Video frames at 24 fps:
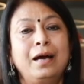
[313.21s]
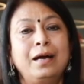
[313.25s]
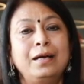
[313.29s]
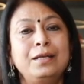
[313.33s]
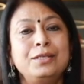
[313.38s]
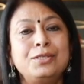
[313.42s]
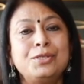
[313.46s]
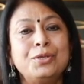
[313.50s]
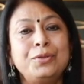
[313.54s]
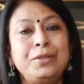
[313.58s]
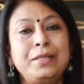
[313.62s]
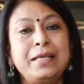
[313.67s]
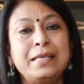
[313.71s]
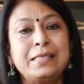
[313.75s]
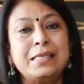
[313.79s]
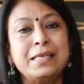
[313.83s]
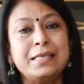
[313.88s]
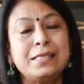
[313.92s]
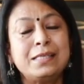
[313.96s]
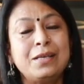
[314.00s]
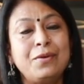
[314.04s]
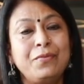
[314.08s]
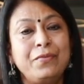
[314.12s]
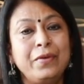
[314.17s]
So this
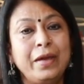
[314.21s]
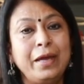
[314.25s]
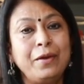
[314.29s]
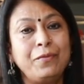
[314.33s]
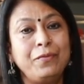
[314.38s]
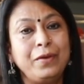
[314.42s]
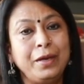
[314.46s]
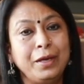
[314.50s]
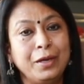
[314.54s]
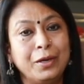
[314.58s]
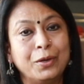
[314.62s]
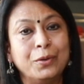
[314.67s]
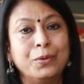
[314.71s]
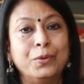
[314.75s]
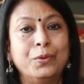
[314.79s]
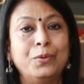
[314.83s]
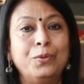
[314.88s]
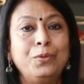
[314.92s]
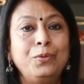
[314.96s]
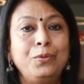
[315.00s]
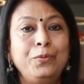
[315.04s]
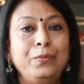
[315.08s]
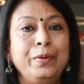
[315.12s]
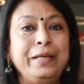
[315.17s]
is the way we
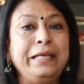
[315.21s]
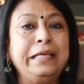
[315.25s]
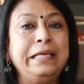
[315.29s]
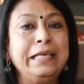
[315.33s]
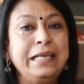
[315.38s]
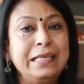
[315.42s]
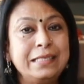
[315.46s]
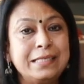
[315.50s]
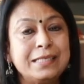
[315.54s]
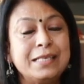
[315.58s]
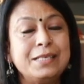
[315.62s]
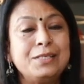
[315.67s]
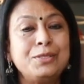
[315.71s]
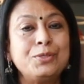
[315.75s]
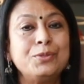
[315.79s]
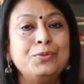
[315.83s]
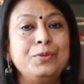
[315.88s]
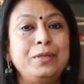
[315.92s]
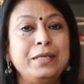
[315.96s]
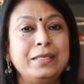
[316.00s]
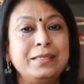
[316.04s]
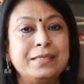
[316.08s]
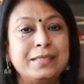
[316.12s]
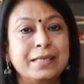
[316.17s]
go, we teach the
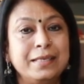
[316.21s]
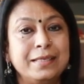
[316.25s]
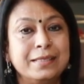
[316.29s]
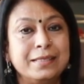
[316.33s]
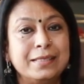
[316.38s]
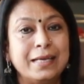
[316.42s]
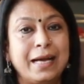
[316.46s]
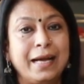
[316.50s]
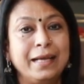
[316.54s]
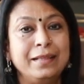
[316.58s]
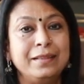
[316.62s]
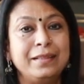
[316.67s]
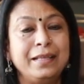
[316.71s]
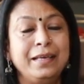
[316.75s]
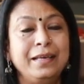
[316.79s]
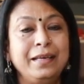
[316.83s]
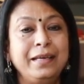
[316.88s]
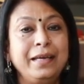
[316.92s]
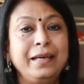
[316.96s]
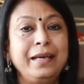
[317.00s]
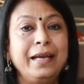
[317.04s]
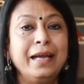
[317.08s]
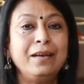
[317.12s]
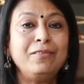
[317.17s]
students the design
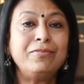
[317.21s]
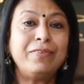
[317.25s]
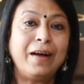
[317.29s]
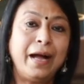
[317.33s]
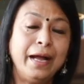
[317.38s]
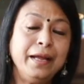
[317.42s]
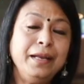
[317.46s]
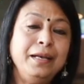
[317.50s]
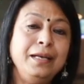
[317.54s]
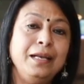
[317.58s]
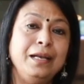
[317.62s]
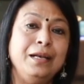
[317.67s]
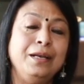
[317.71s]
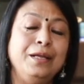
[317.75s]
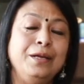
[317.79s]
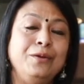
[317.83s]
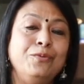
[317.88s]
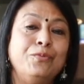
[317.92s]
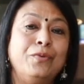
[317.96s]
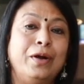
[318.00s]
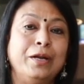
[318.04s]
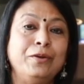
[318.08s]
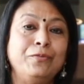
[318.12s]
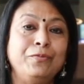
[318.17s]
thinking, and finally
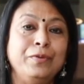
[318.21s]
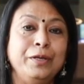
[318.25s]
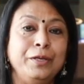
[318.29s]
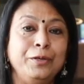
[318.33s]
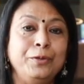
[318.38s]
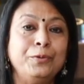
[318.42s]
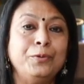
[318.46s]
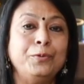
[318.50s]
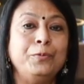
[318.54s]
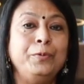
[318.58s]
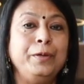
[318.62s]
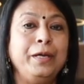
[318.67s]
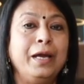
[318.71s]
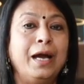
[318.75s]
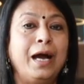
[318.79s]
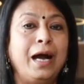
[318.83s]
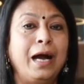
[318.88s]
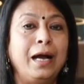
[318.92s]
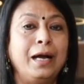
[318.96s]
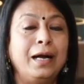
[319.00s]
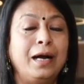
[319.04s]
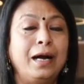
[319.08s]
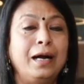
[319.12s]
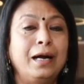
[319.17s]
what we do,
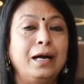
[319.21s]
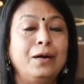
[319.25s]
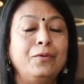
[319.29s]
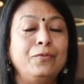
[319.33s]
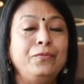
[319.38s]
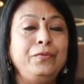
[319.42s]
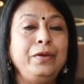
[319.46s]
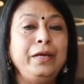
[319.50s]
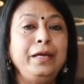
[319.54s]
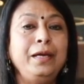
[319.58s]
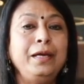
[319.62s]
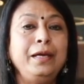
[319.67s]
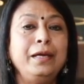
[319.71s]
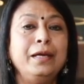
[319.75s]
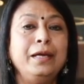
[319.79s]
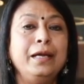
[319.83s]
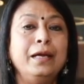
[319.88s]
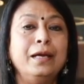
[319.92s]
we